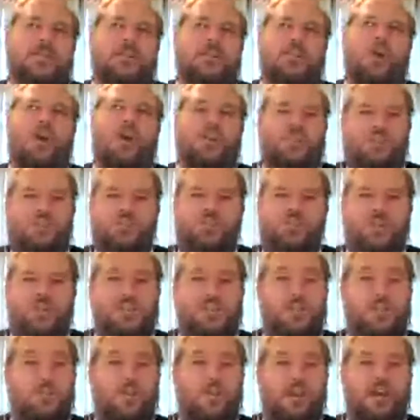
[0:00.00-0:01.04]

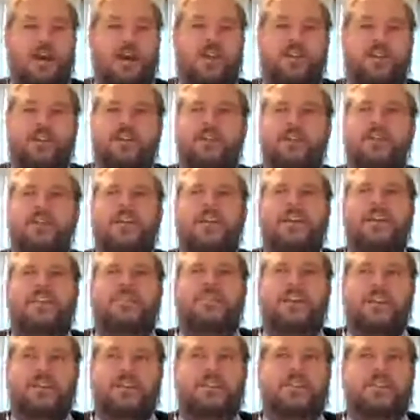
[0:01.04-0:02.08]
construct of Wakanda
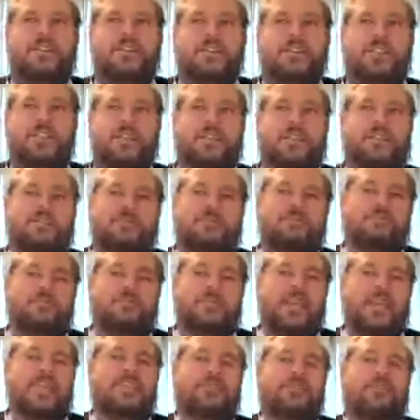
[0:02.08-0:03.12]
that is just
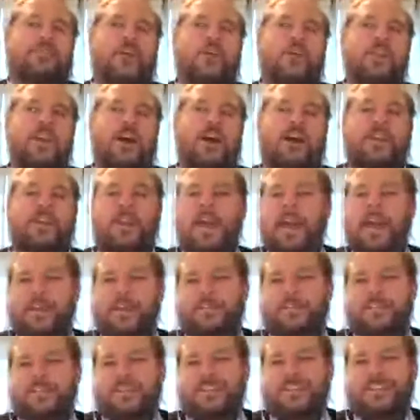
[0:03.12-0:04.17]
it's very
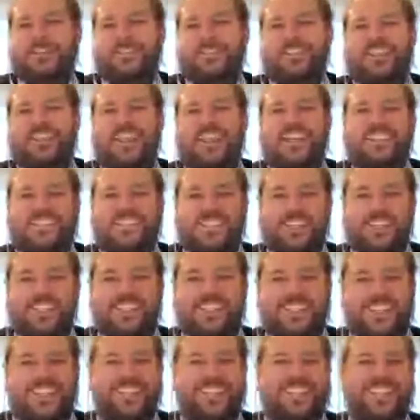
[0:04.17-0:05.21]
unlikely. Let's
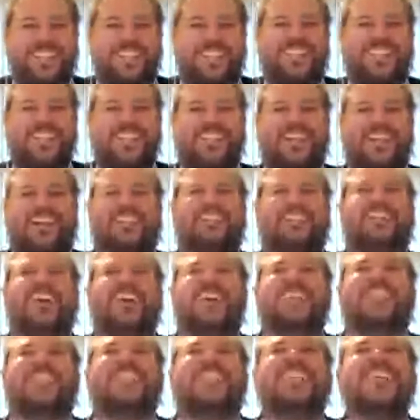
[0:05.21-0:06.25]
just say that,
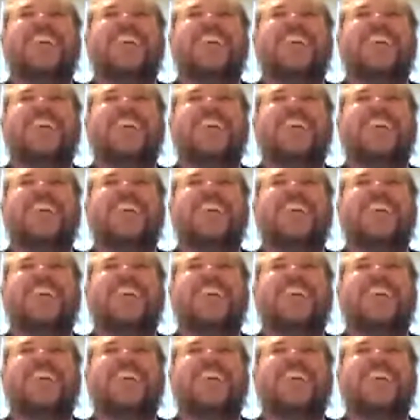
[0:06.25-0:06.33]
right?